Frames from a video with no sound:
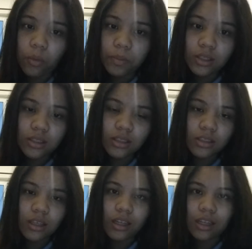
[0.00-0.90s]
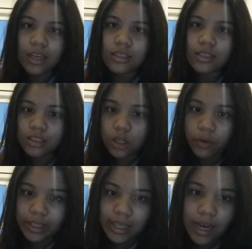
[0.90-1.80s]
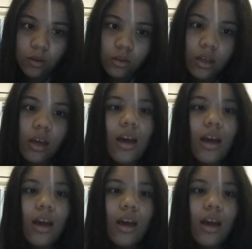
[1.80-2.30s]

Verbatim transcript: opens unless it's going down.